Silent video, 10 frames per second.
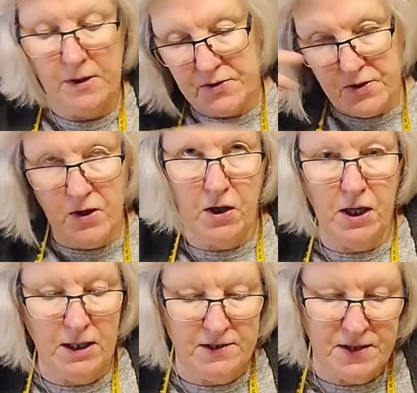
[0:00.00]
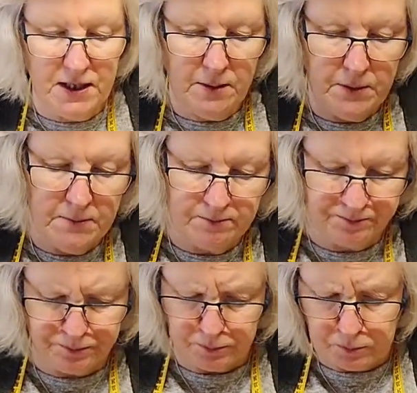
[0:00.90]
circular seam.
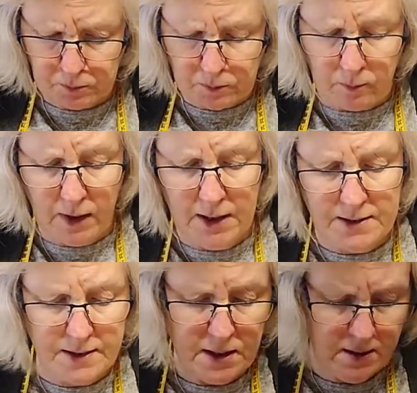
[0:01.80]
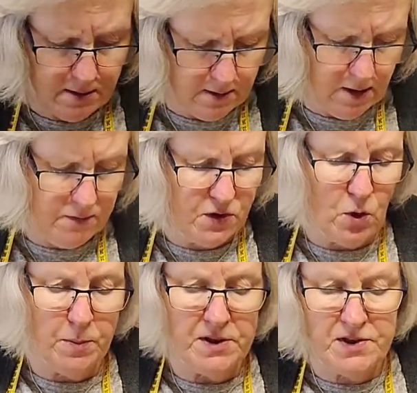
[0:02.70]
You have to
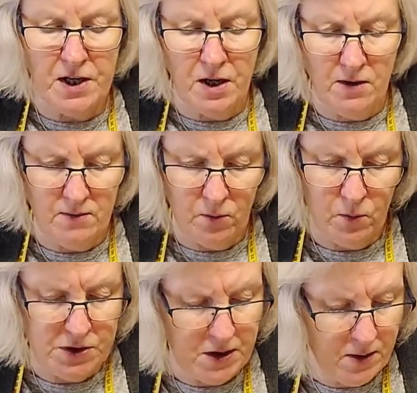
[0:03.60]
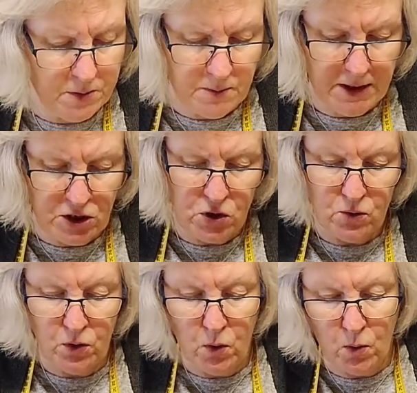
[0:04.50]
stop and start all the time to make
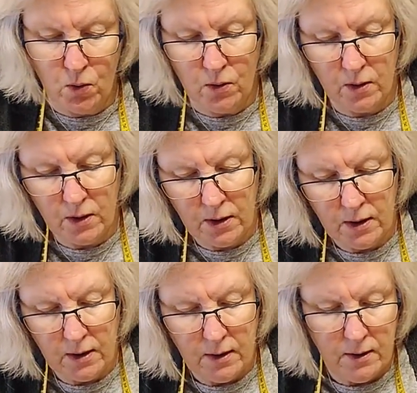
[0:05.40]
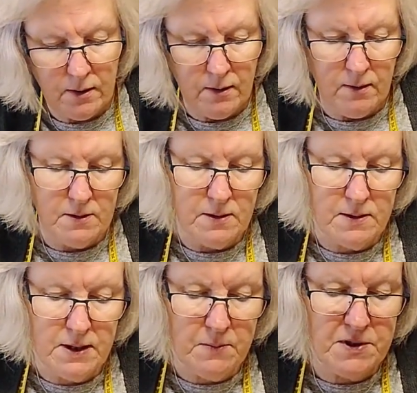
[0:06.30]
sure your
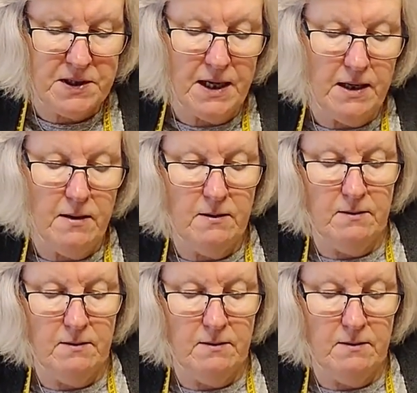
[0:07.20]
seams stay